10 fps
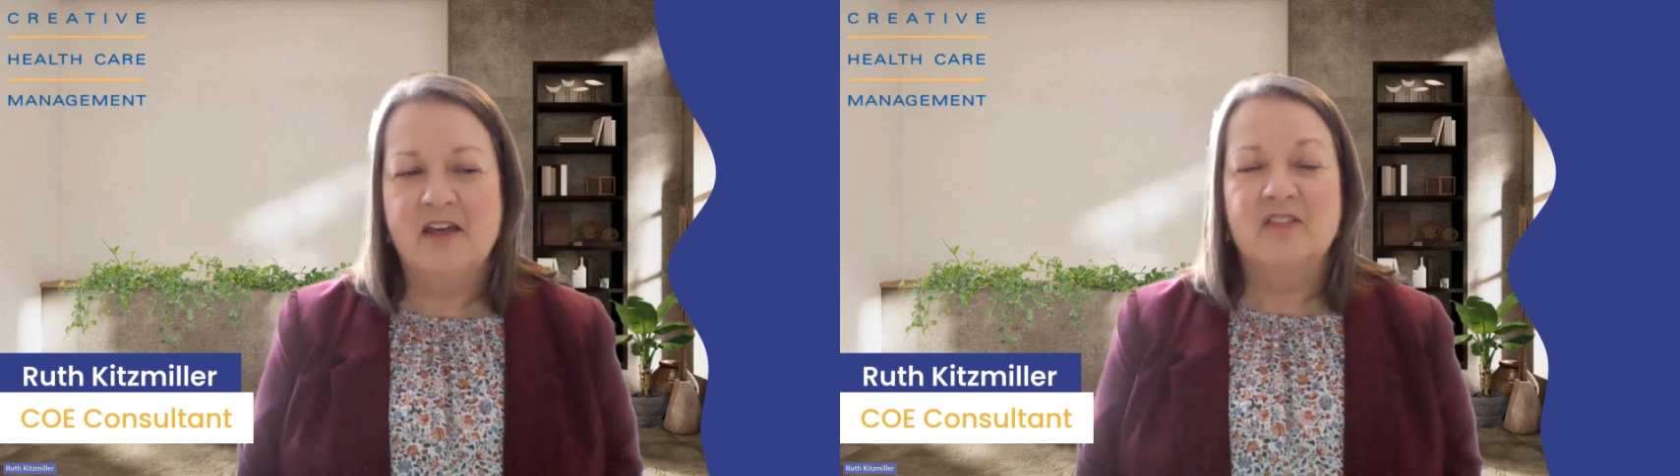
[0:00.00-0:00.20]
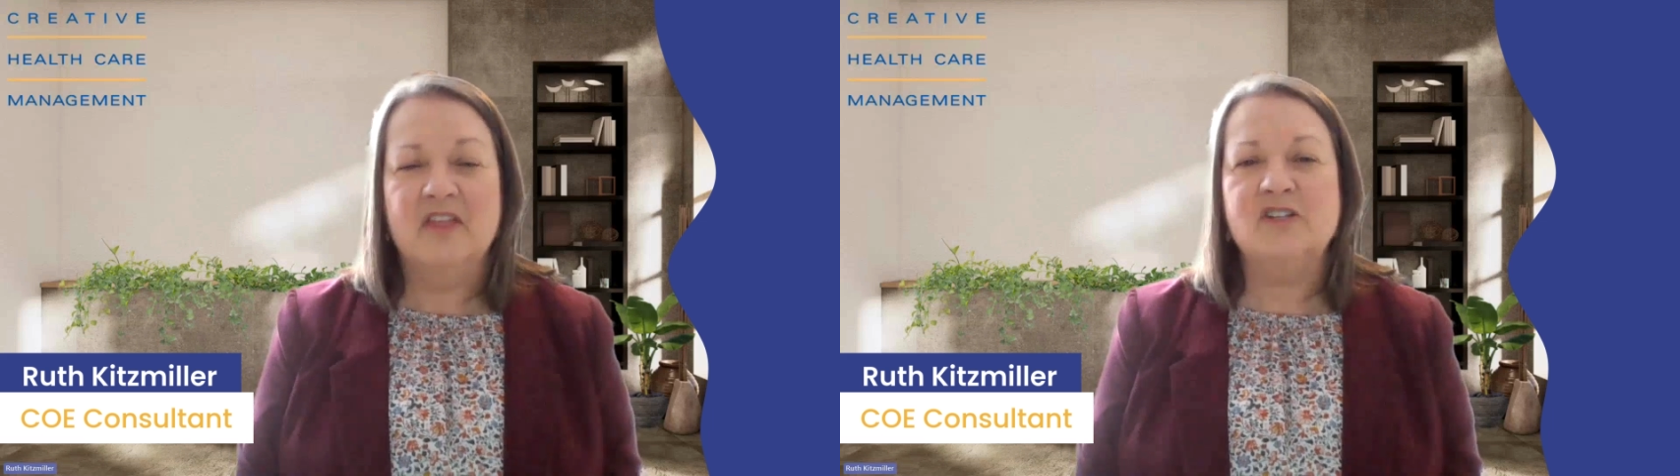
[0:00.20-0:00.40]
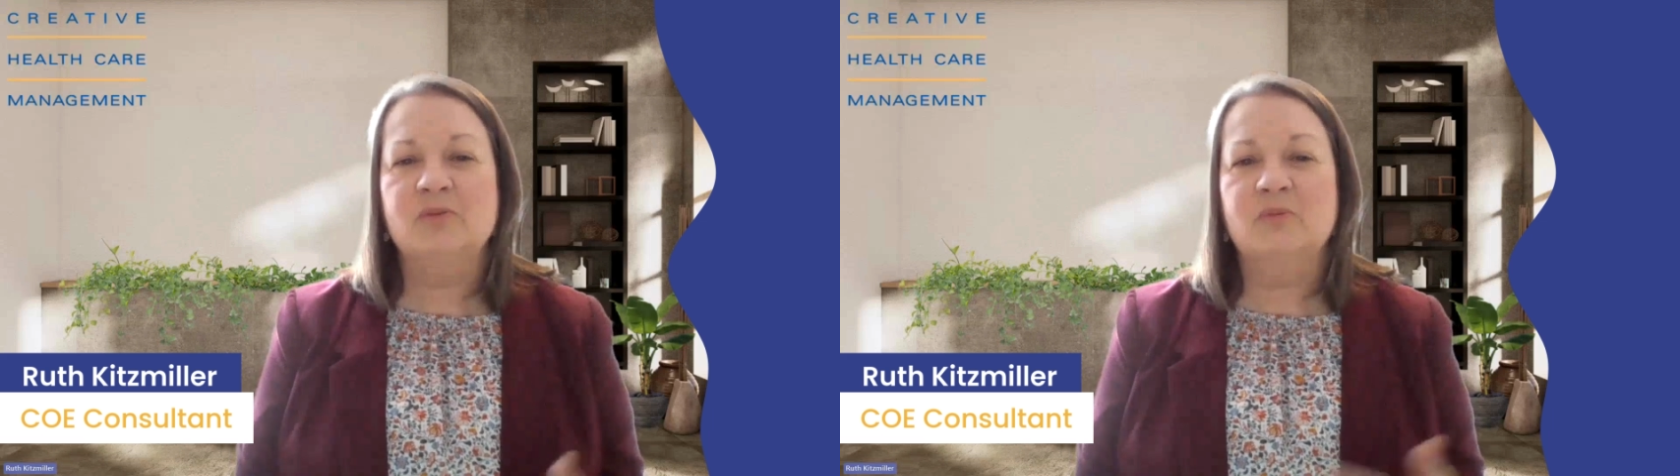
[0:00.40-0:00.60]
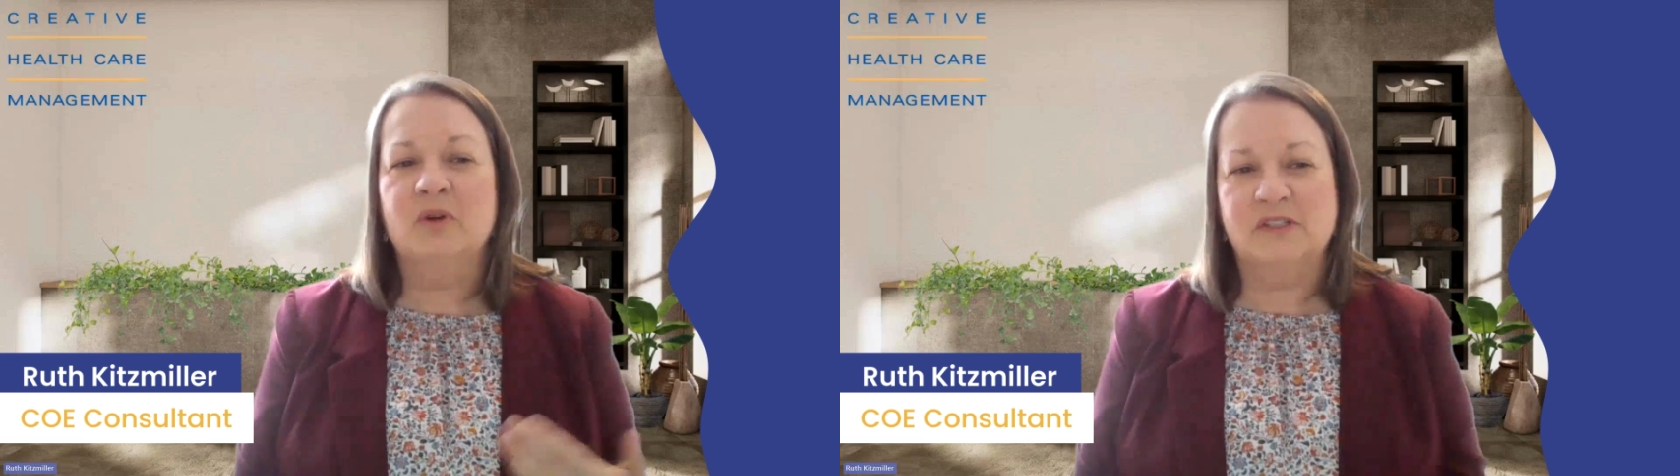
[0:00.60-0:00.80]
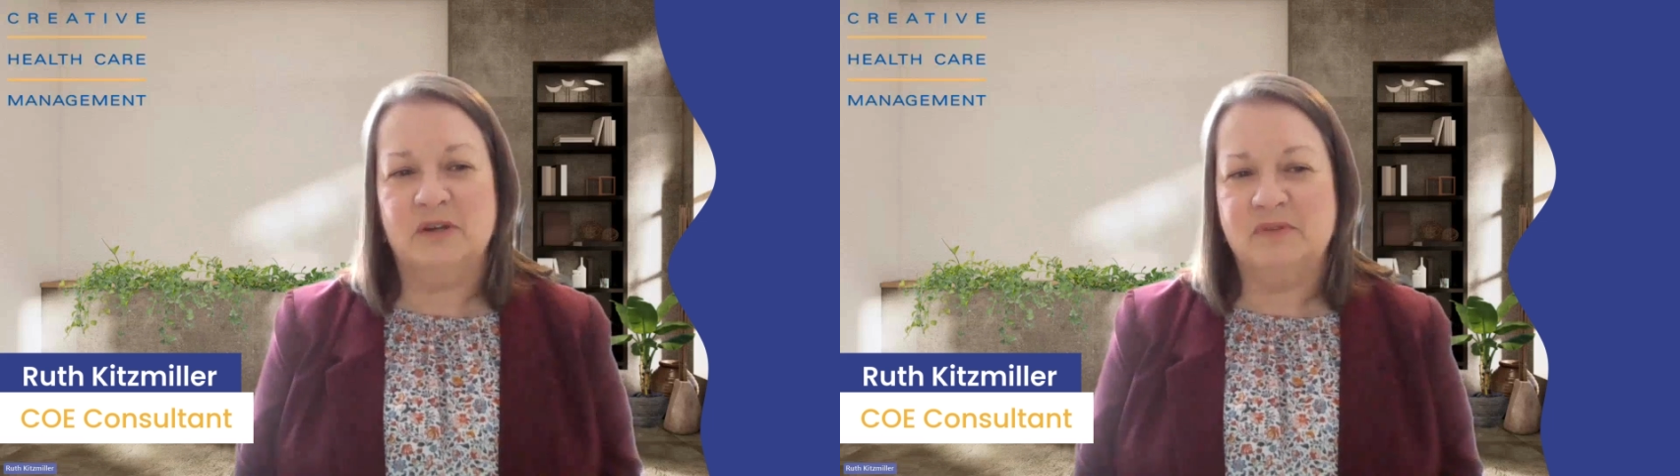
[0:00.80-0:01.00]
Then she
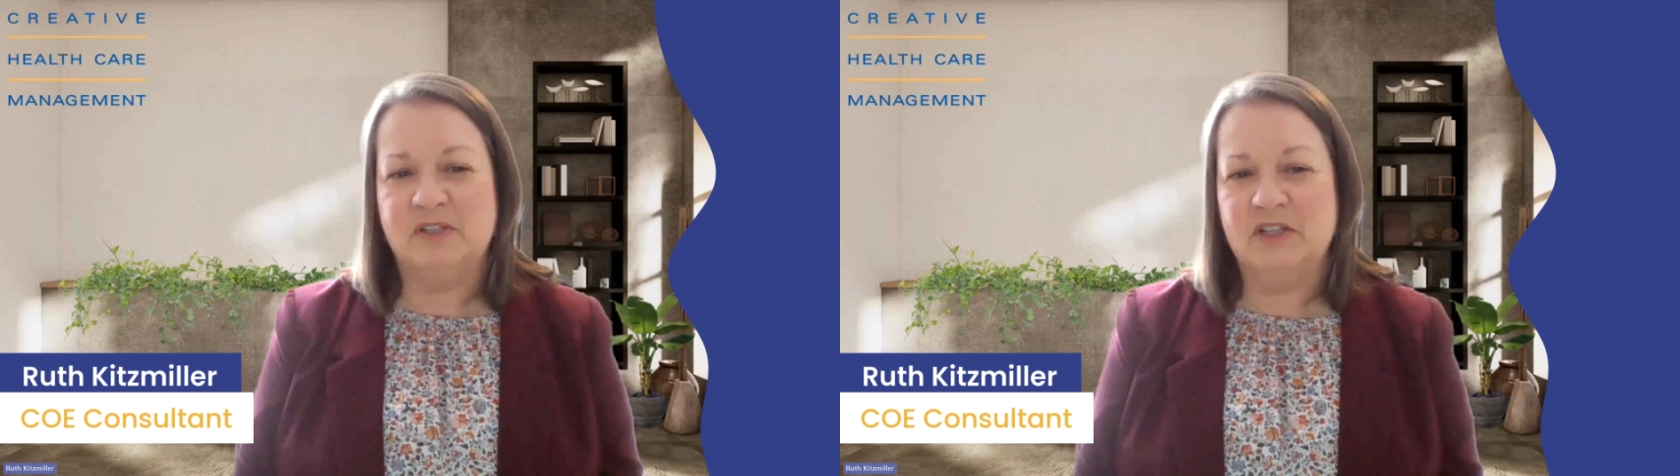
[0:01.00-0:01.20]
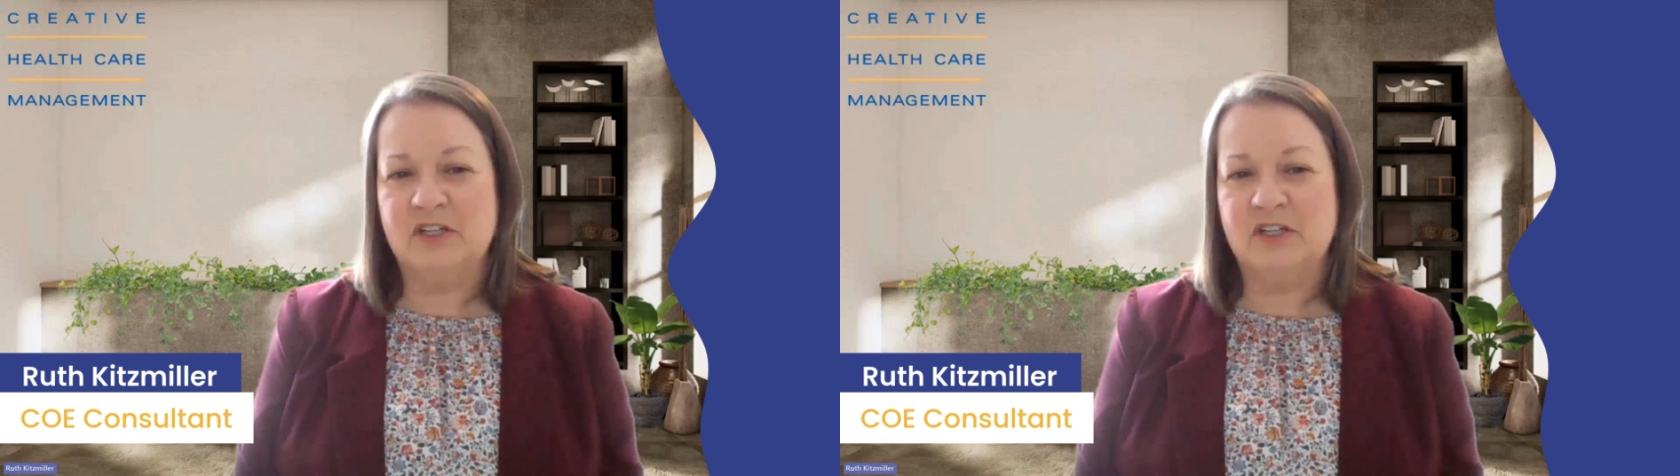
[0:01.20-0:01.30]
worked up to